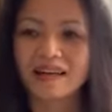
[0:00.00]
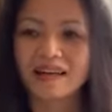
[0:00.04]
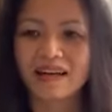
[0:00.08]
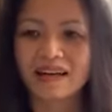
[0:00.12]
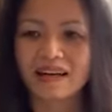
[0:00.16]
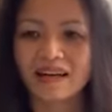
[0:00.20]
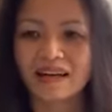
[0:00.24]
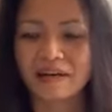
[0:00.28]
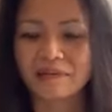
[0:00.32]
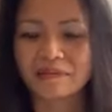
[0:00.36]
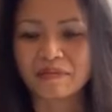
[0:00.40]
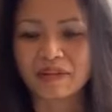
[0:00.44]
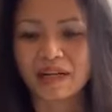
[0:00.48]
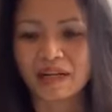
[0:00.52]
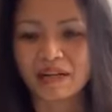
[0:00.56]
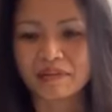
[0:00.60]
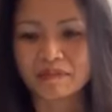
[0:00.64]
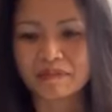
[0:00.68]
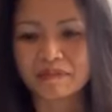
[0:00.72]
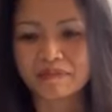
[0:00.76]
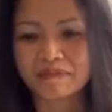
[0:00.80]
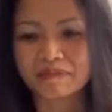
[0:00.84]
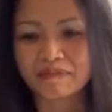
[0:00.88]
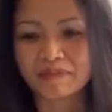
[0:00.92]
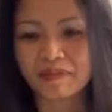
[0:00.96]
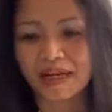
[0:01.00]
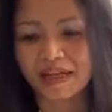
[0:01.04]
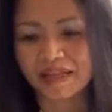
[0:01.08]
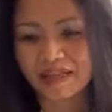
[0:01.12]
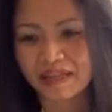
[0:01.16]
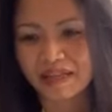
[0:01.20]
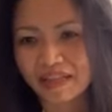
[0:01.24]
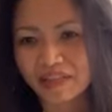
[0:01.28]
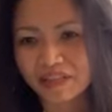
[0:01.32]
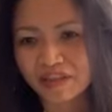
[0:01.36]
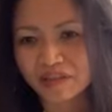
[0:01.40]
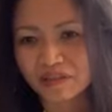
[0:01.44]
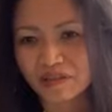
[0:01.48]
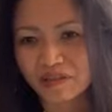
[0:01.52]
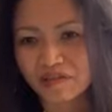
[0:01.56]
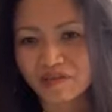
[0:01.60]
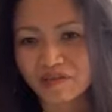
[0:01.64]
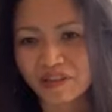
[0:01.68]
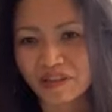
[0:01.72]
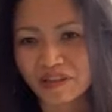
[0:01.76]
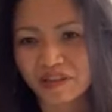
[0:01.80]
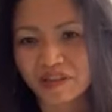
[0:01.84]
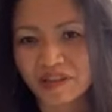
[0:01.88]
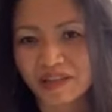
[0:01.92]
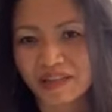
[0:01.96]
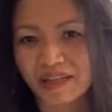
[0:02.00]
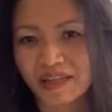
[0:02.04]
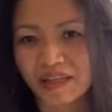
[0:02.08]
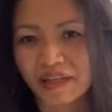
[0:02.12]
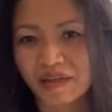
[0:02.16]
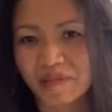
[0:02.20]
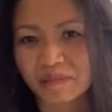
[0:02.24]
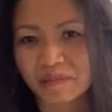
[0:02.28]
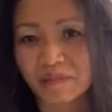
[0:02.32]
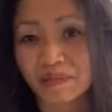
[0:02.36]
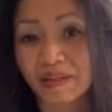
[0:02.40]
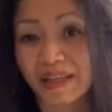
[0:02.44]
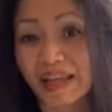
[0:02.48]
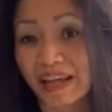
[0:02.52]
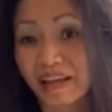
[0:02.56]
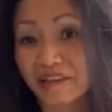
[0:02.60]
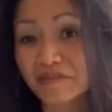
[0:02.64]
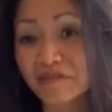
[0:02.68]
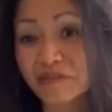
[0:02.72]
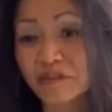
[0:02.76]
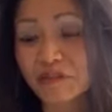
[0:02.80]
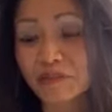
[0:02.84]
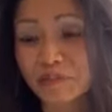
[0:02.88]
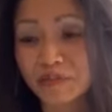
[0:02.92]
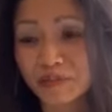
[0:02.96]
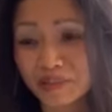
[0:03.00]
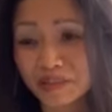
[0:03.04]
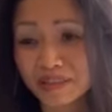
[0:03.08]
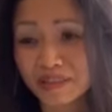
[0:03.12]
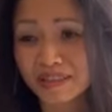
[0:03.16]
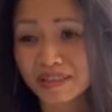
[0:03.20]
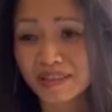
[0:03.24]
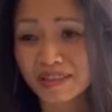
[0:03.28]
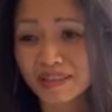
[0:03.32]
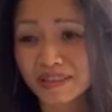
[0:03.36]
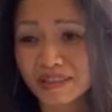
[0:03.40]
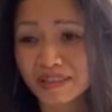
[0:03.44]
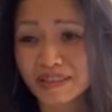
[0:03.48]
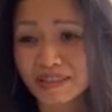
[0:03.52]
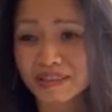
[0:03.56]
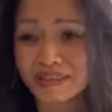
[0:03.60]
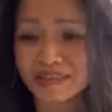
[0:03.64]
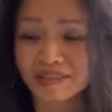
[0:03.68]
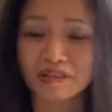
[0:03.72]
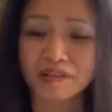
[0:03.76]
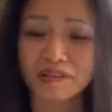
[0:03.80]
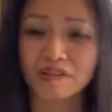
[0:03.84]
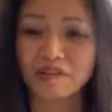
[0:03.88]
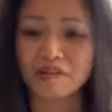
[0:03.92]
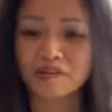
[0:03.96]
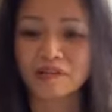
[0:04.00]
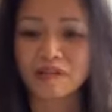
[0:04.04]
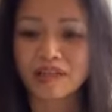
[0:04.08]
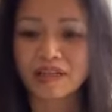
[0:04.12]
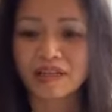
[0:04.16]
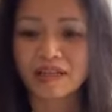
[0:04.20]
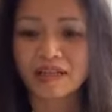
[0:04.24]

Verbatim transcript: Um, I'm by nature a fairly planful person, and so